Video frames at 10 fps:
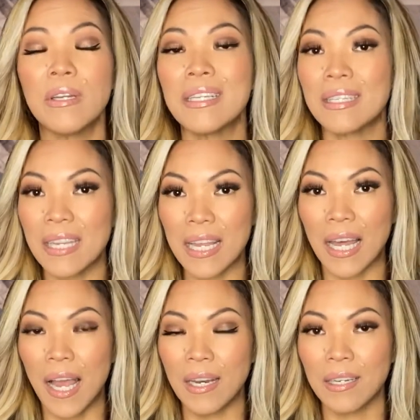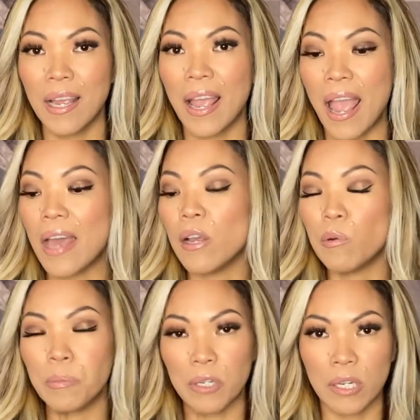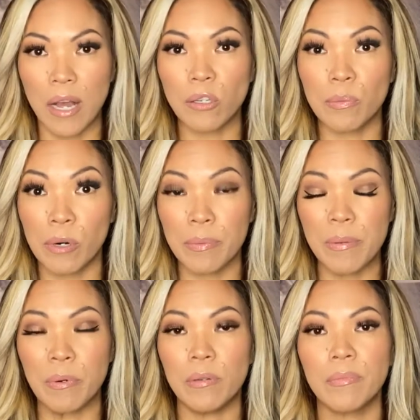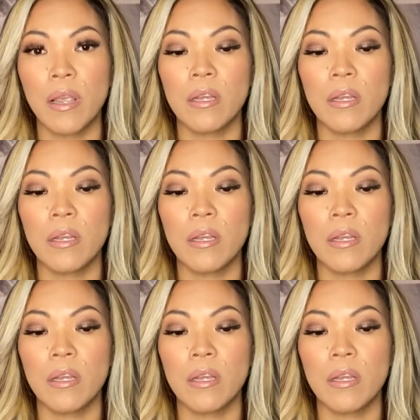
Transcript: see that and it will push it out to more people.